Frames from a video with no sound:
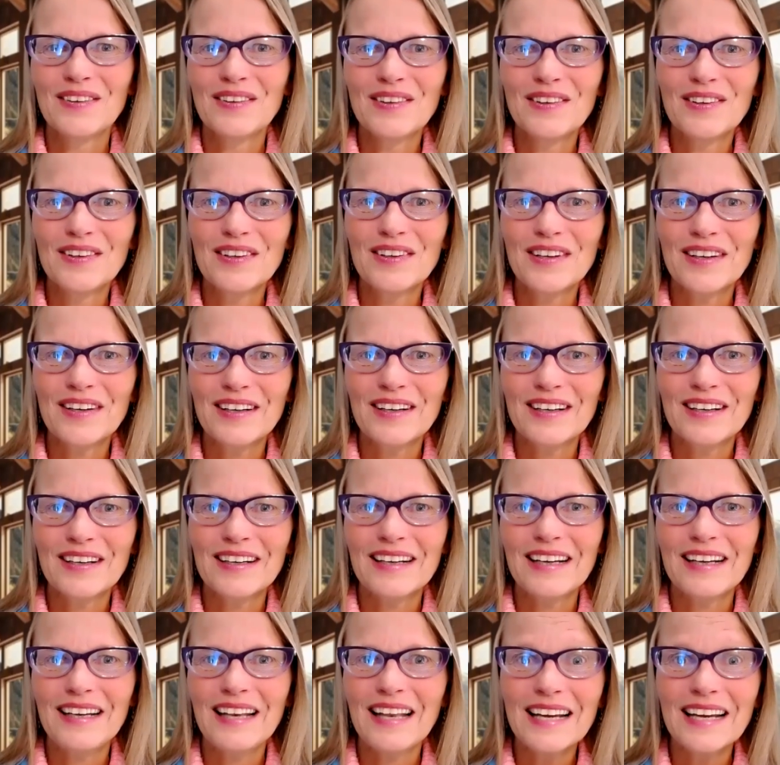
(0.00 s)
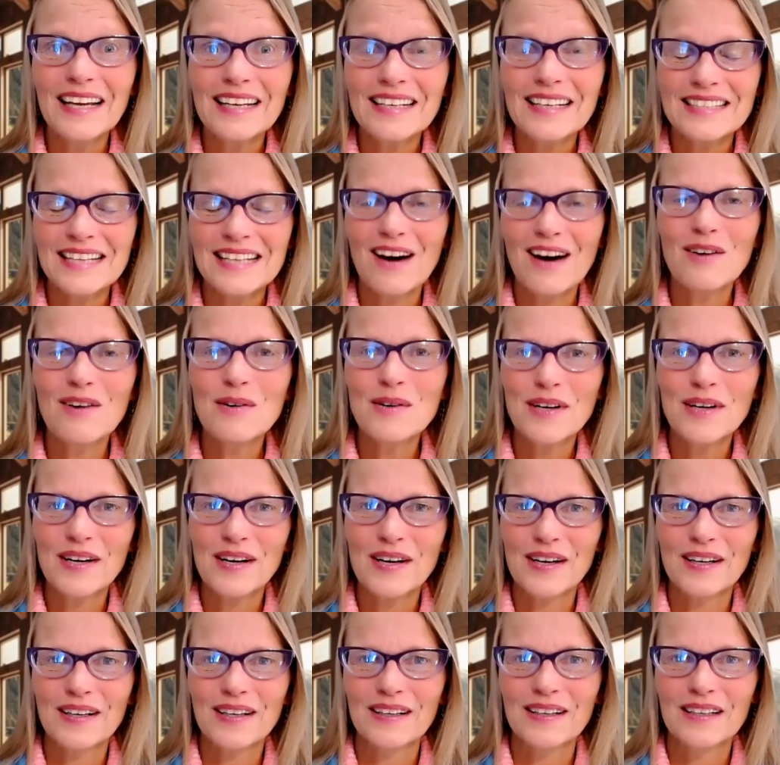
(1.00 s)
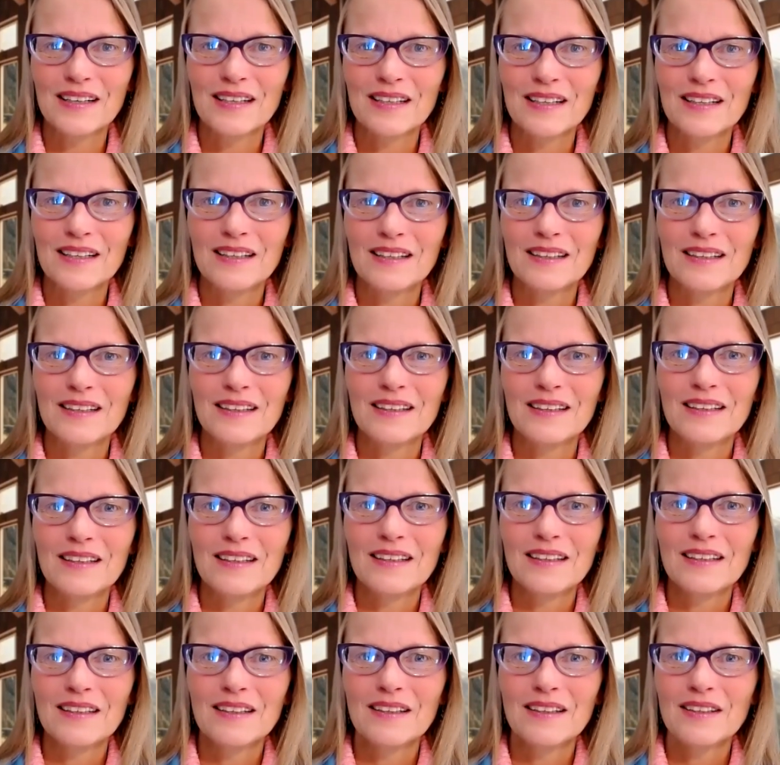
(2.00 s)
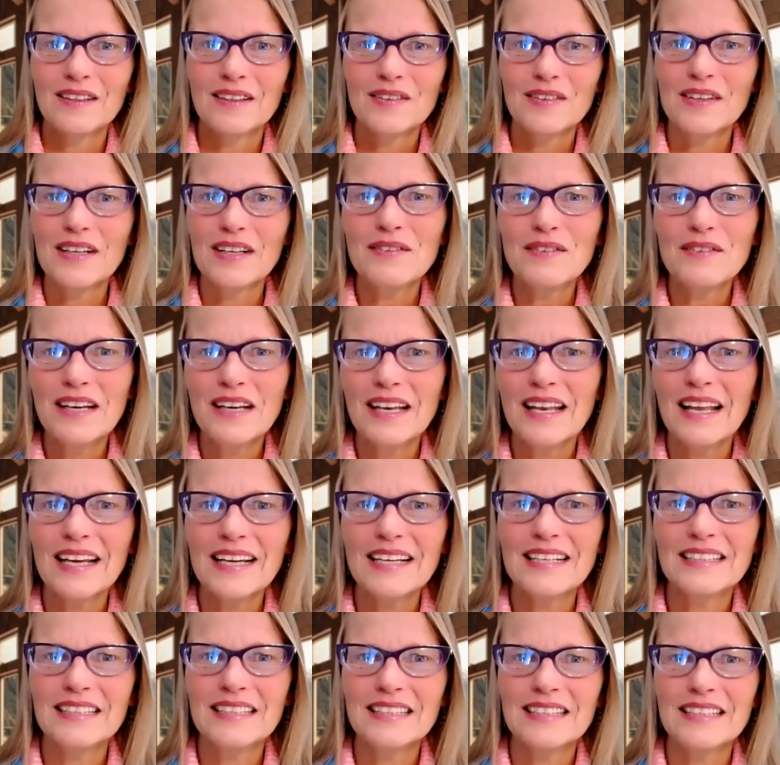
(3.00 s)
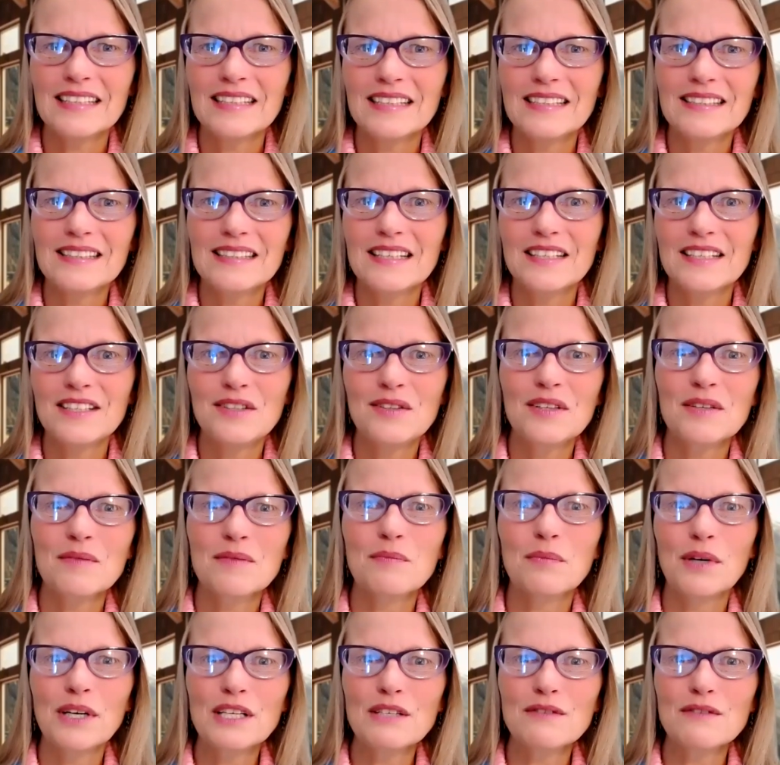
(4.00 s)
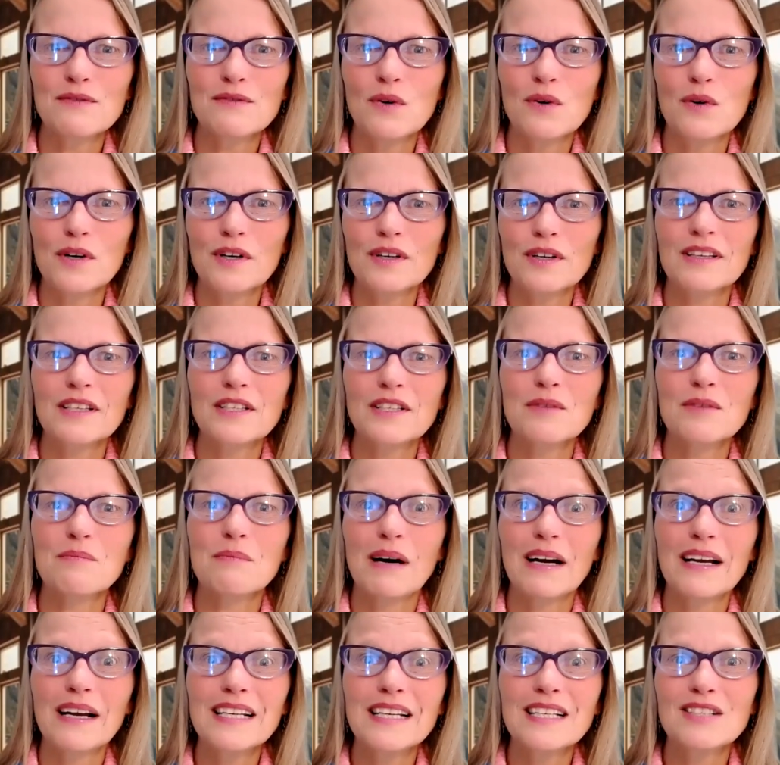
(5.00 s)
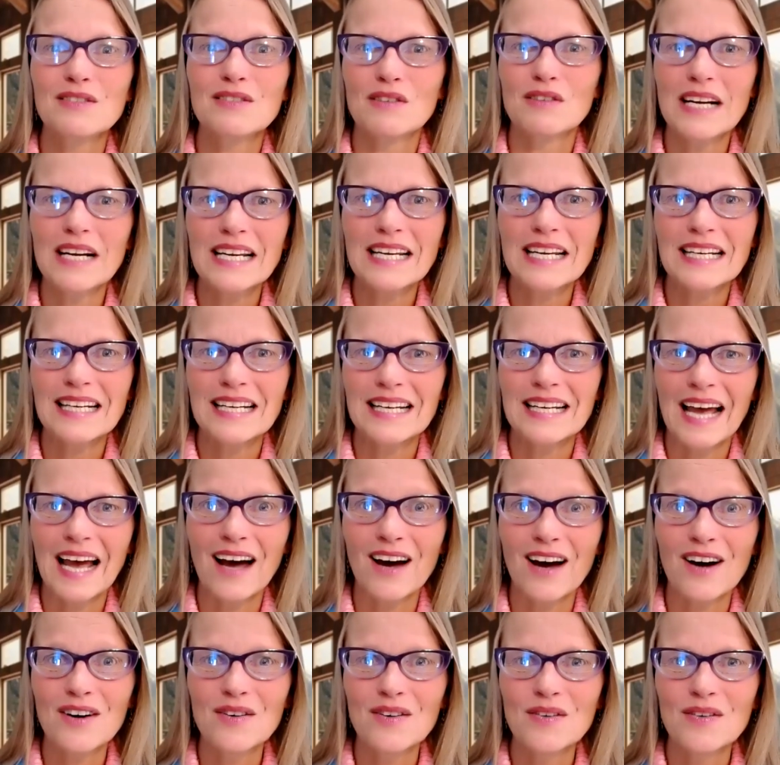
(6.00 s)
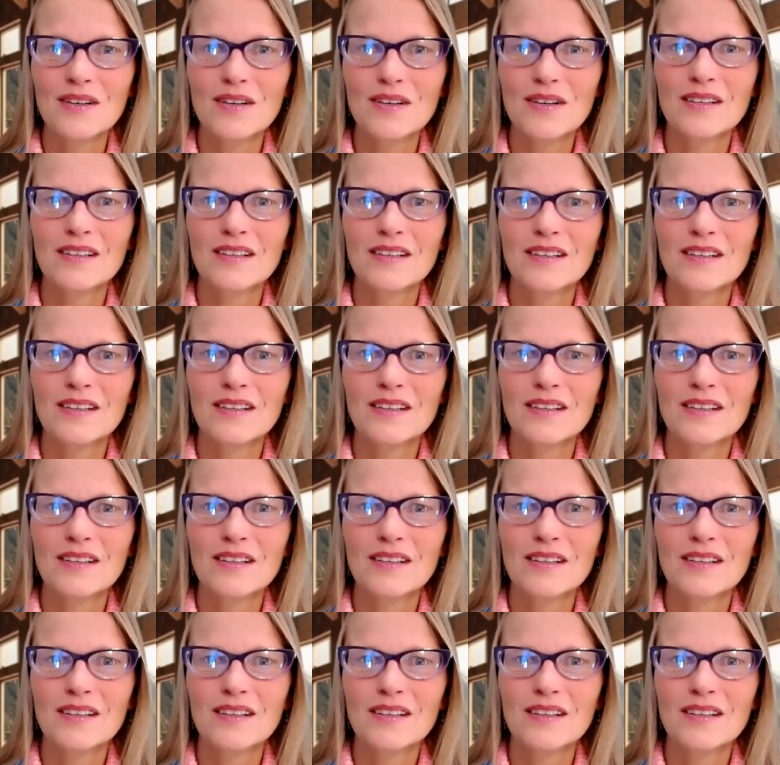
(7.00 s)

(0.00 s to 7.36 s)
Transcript: or a light tower, whatever light it is that you can bring forth in your mind right now,